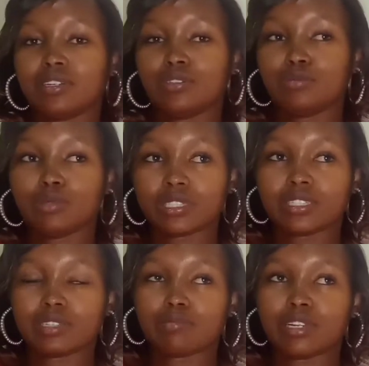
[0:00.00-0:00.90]
Your
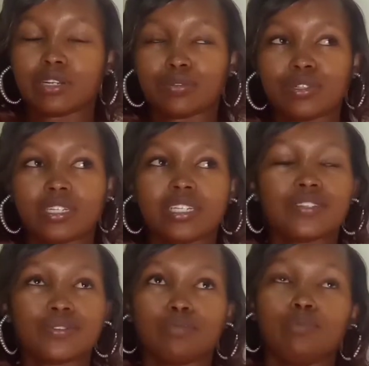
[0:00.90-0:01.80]
business plan. What
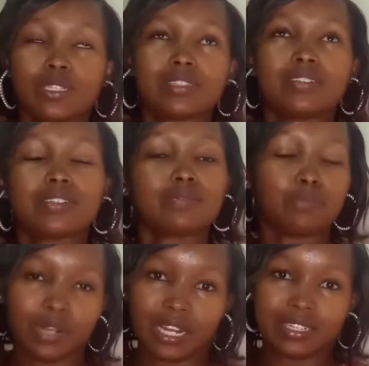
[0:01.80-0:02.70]
is your business
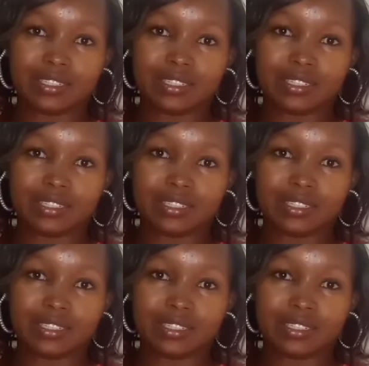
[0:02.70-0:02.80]
plan?